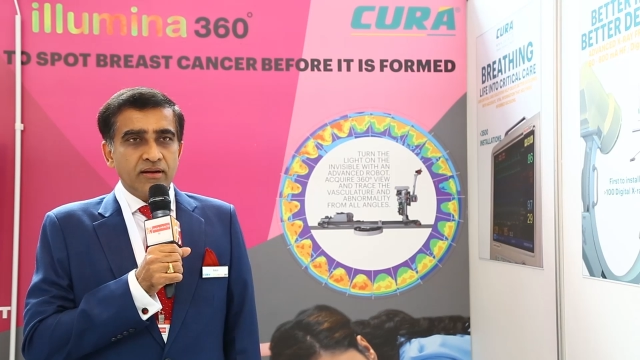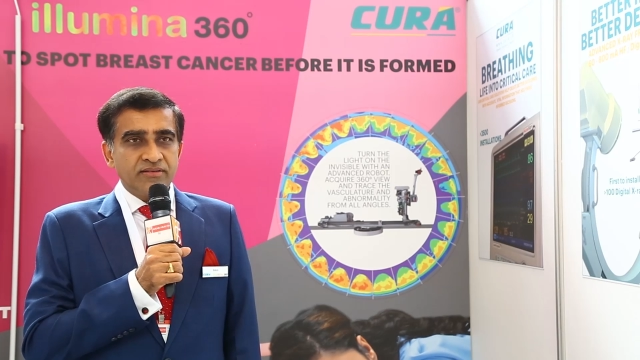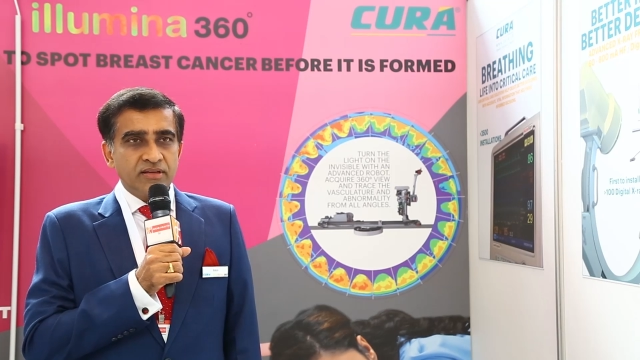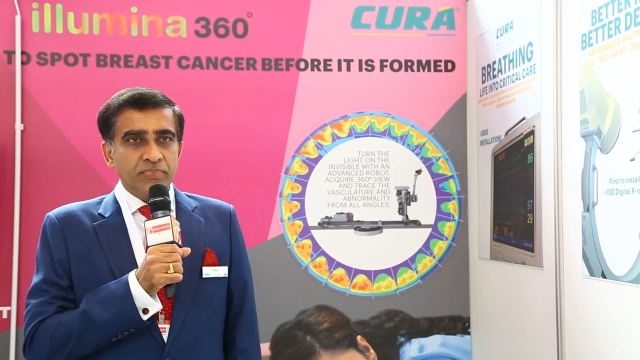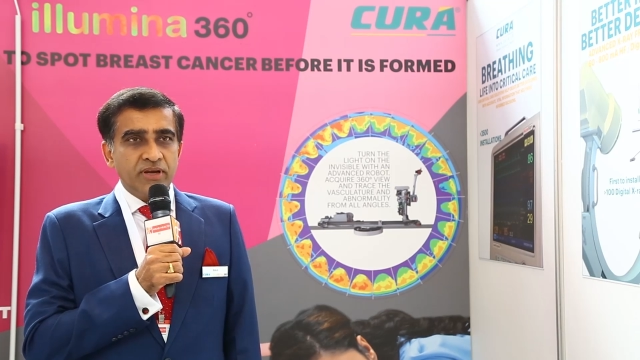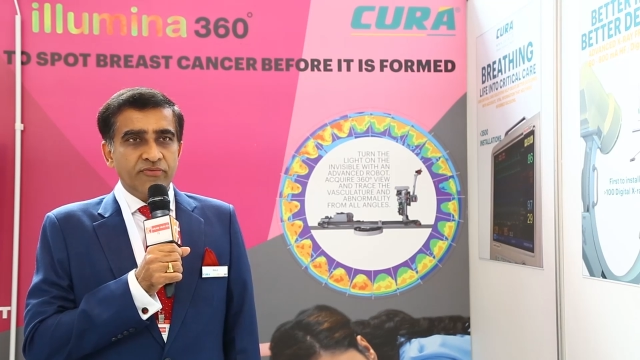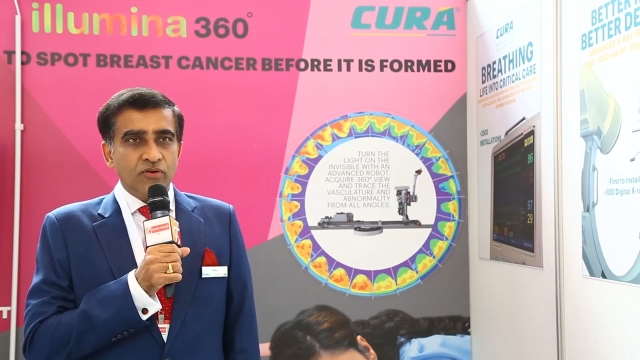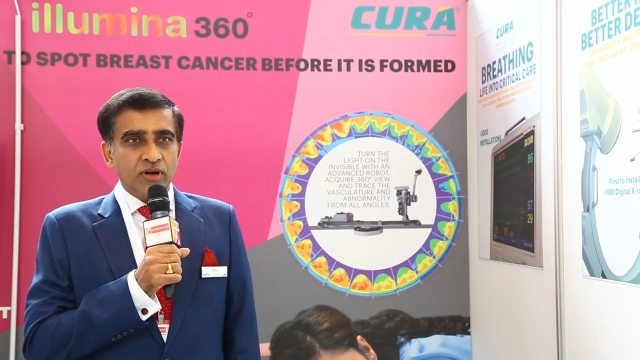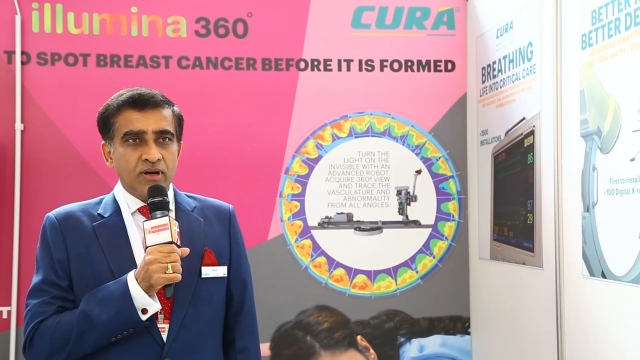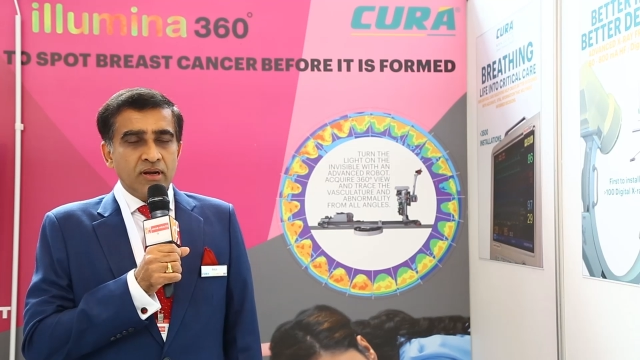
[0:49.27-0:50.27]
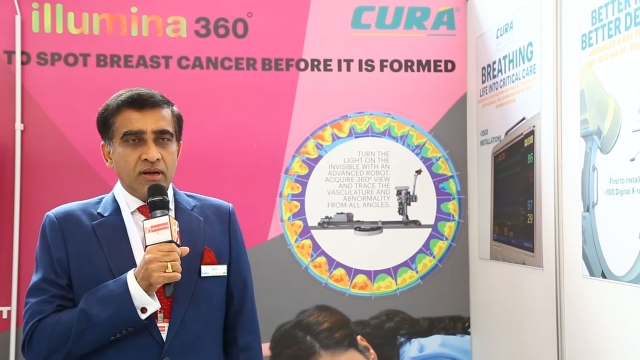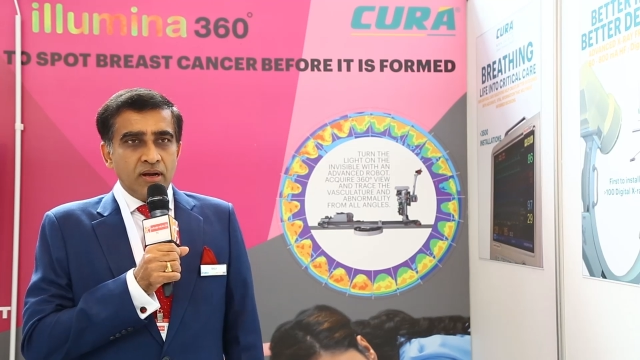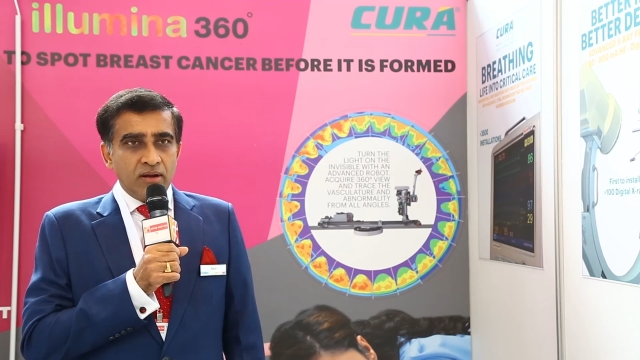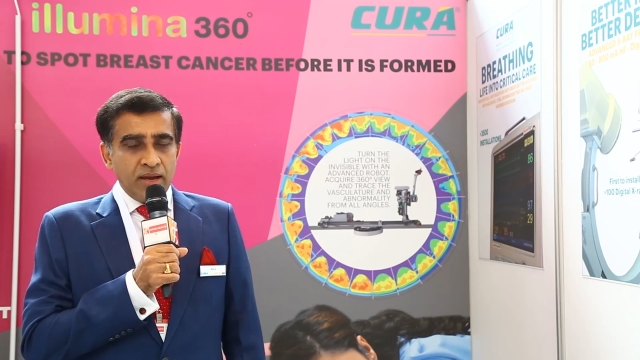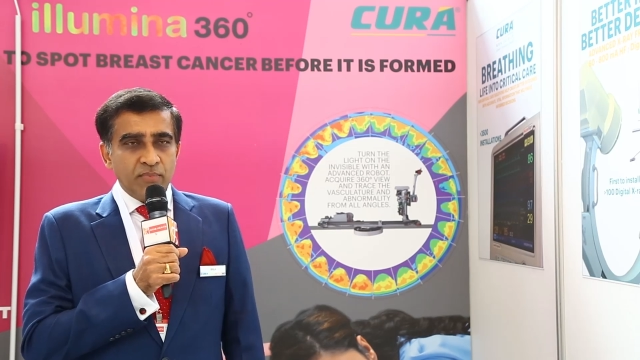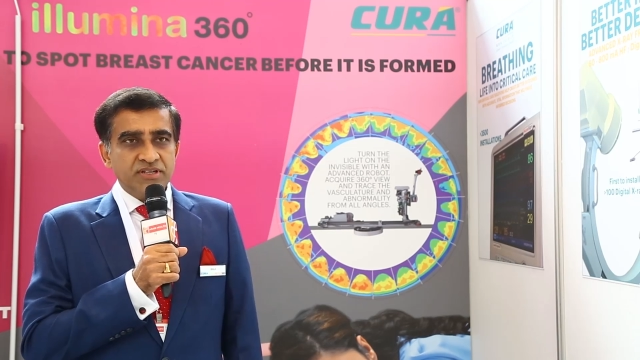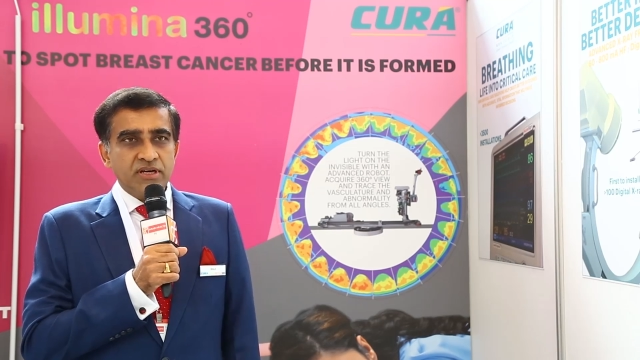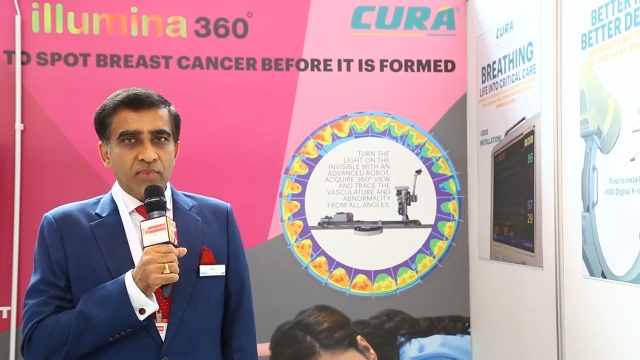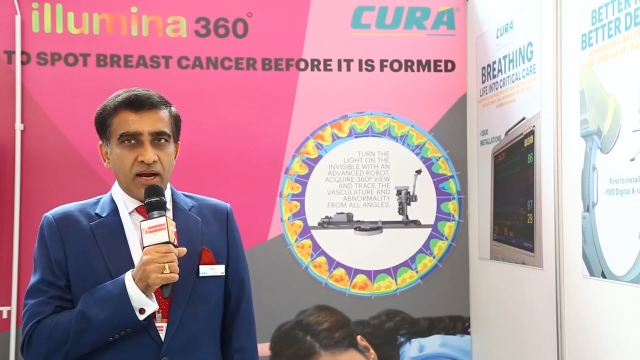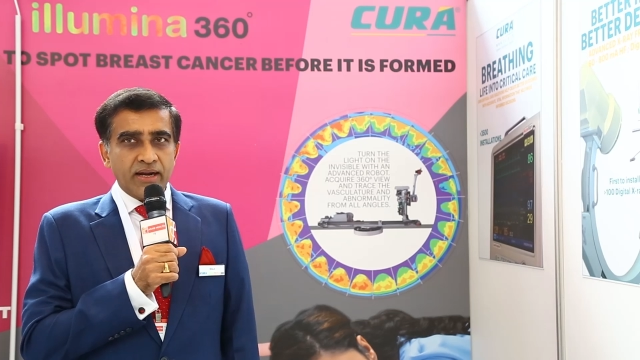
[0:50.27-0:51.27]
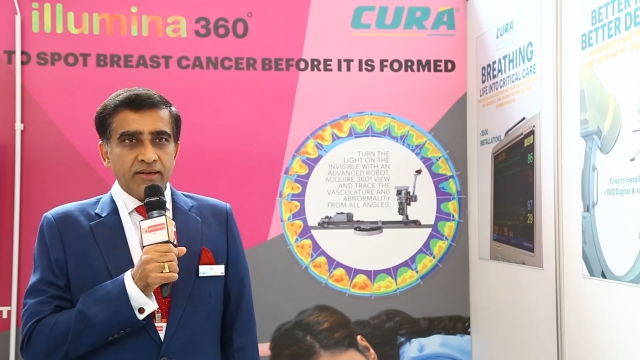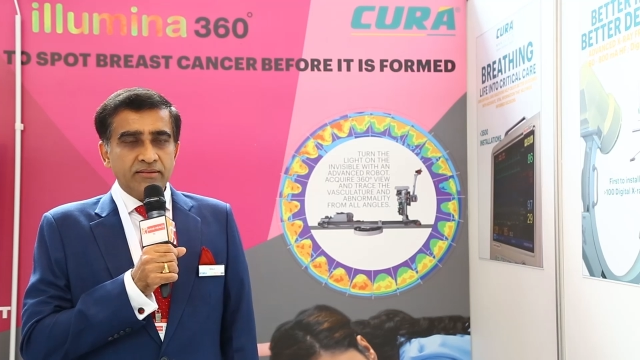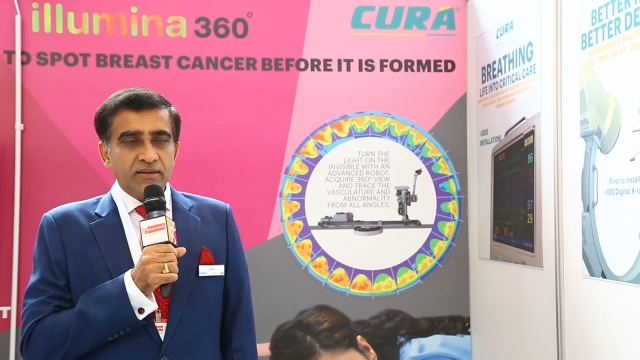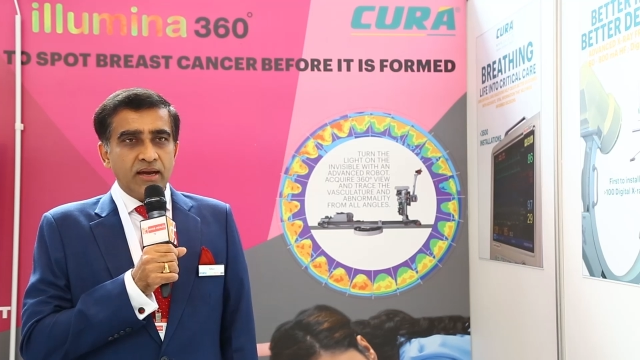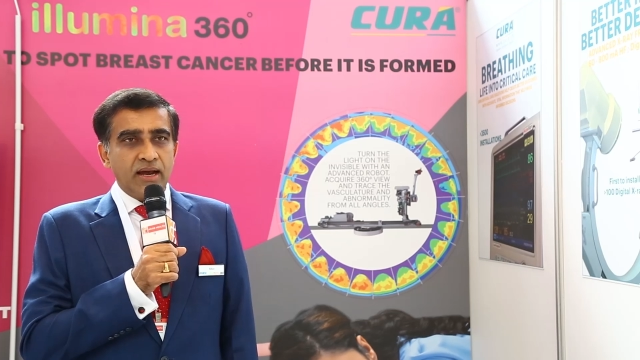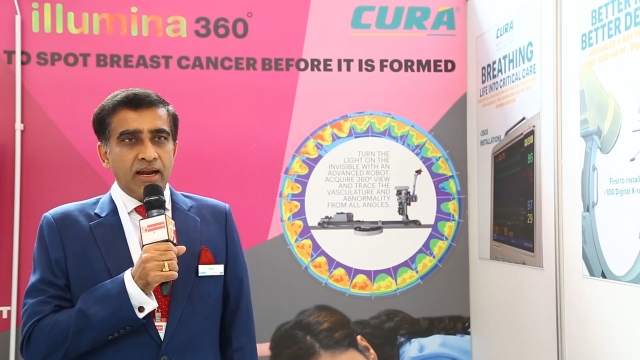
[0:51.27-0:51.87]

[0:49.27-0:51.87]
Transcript: recipe for emerging markets.